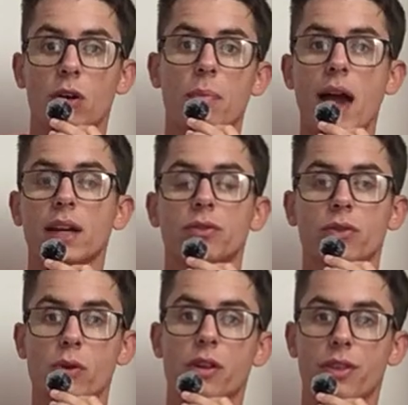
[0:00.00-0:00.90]
back and
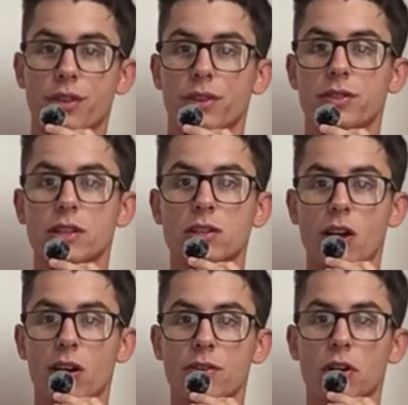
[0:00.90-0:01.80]
forth
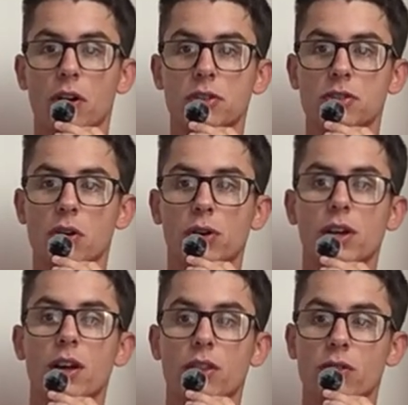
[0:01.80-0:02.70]
seesaw of it all. And so
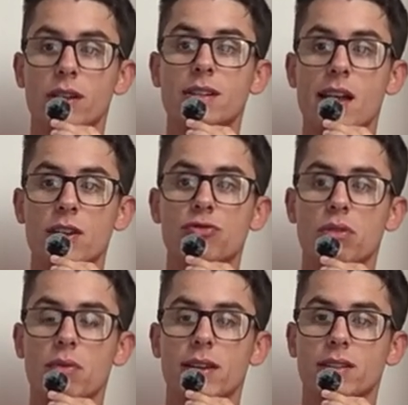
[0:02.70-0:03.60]
there is that
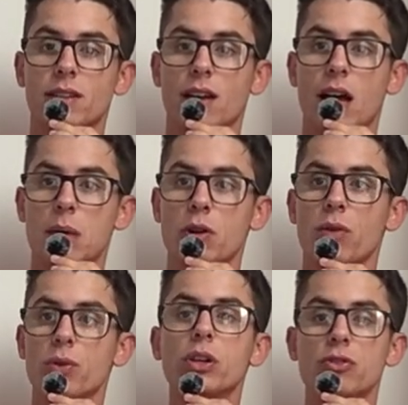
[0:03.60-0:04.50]
injury risk.
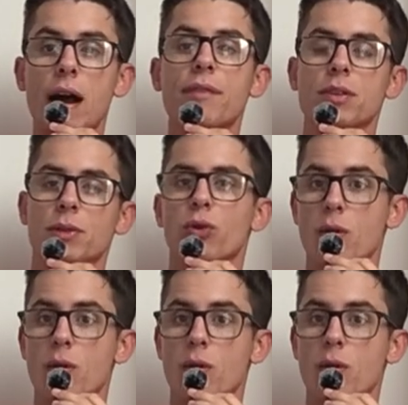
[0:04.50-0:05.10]
If you can draft him at the